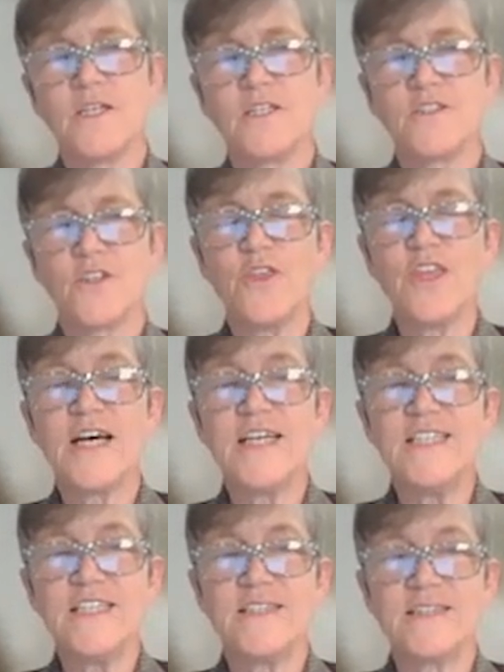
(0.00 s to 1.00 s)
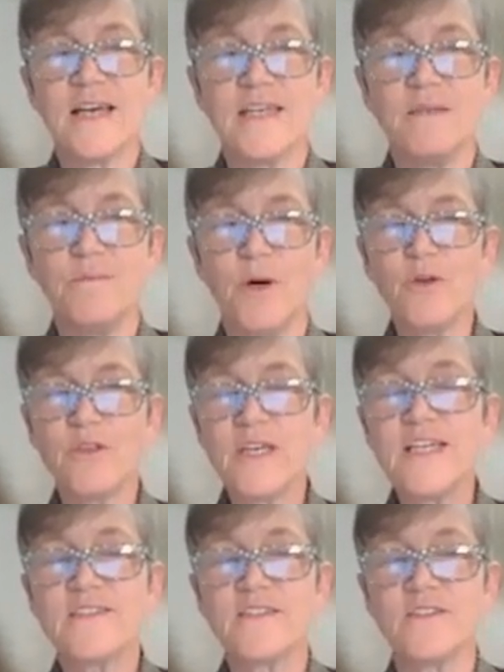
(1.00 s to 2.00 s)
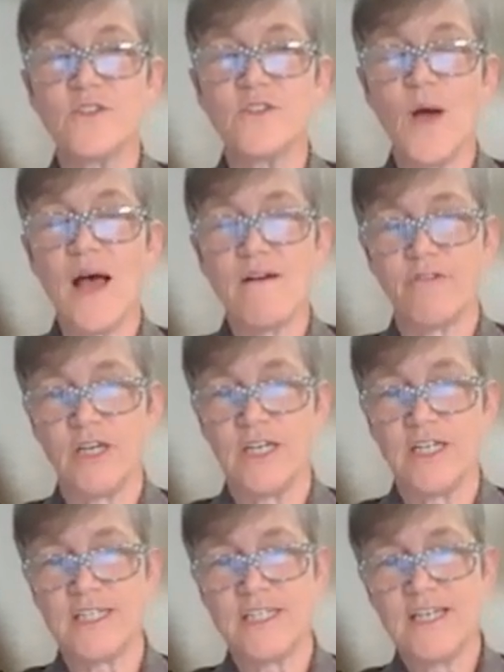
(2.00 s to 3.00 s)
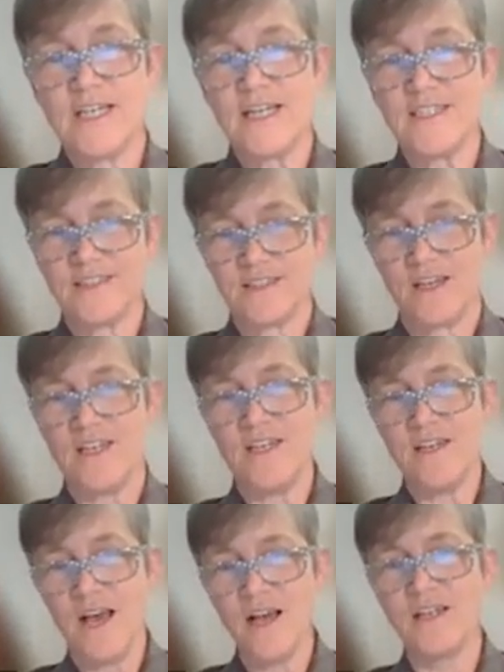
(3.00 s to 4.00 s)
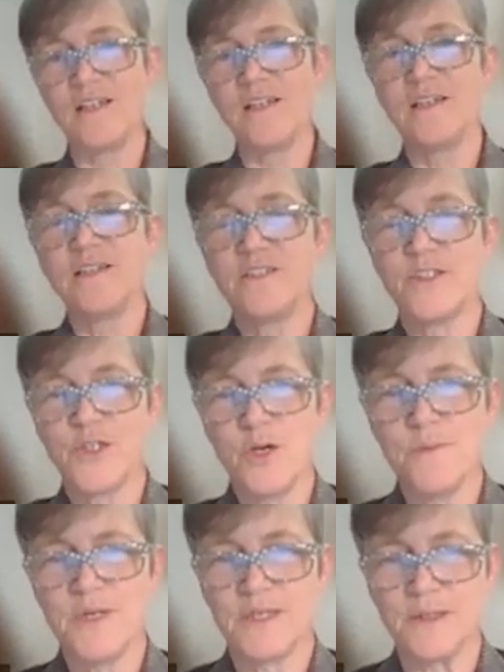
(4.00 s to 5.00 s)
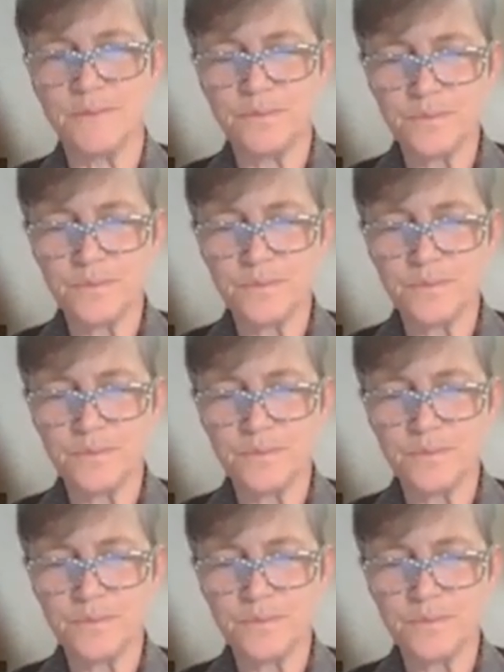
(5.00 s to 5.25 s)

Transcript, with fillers: So the idea is that in both cases, you have a, as a null determiner.